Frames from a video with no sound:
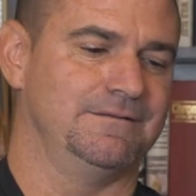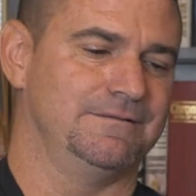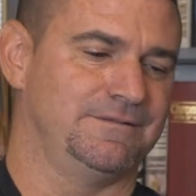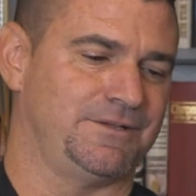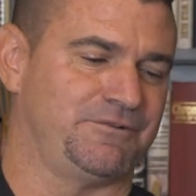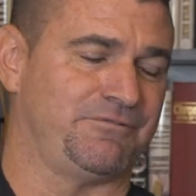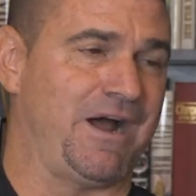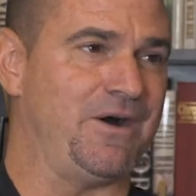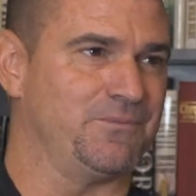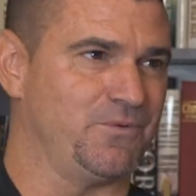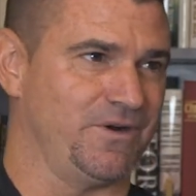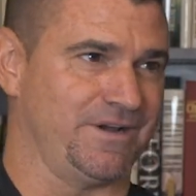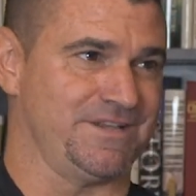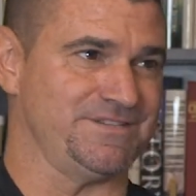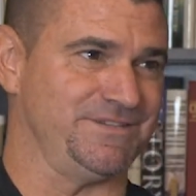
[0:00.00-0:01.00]
the
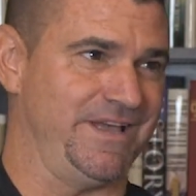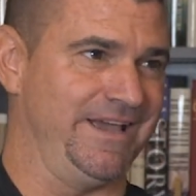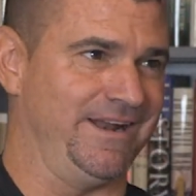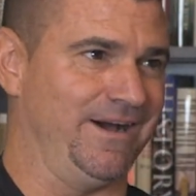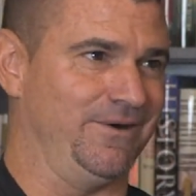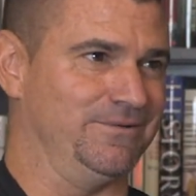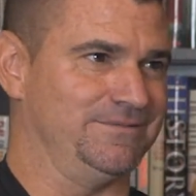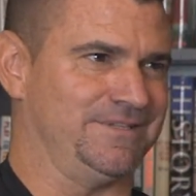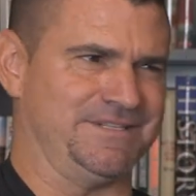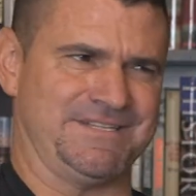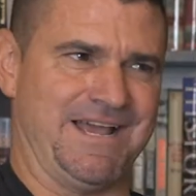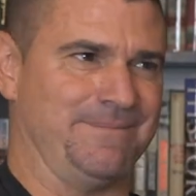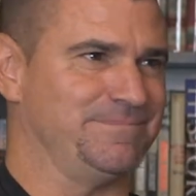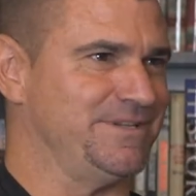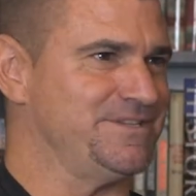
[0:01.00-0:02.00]
groundwork is laid out. The
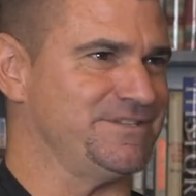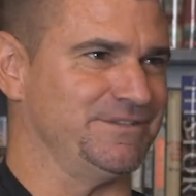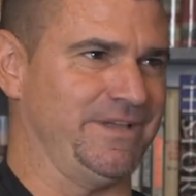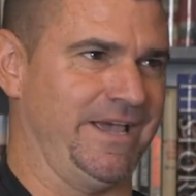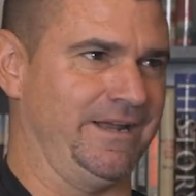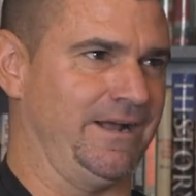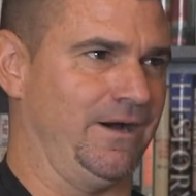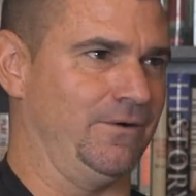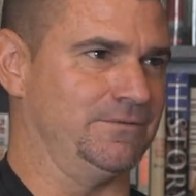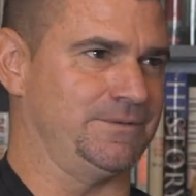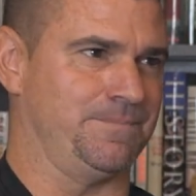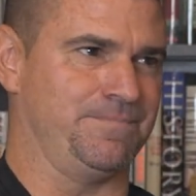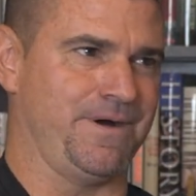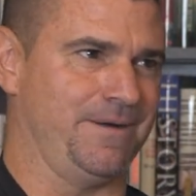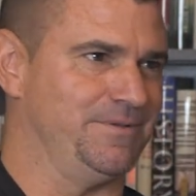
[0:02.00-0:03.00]
templates are laid out. The
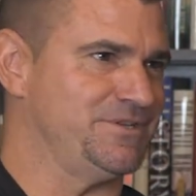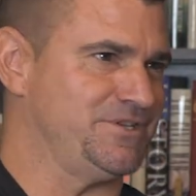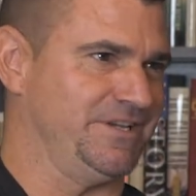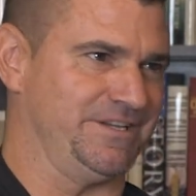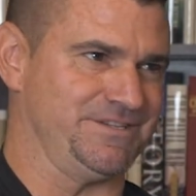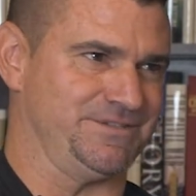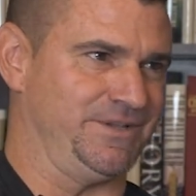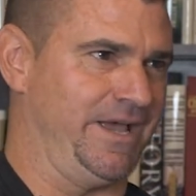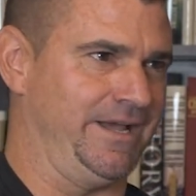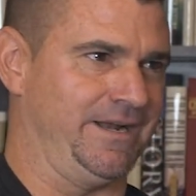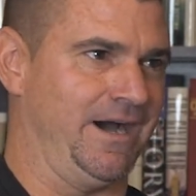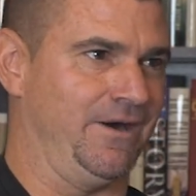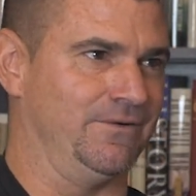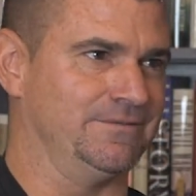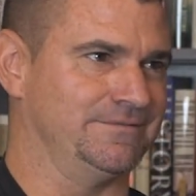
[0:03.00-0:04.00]
publishing is laid
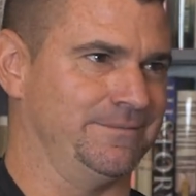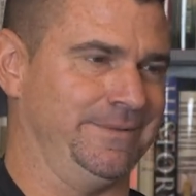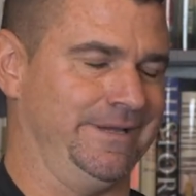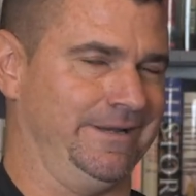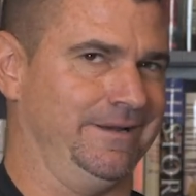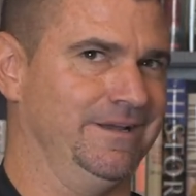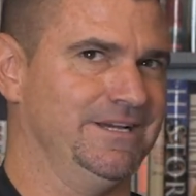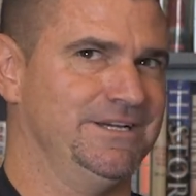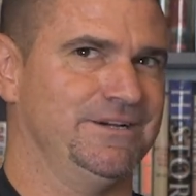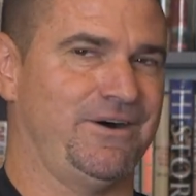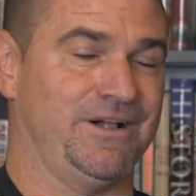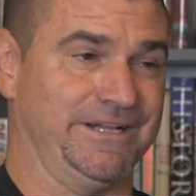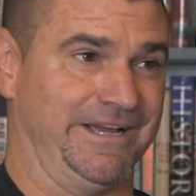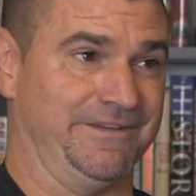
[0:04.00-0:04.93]
out. I mean, all I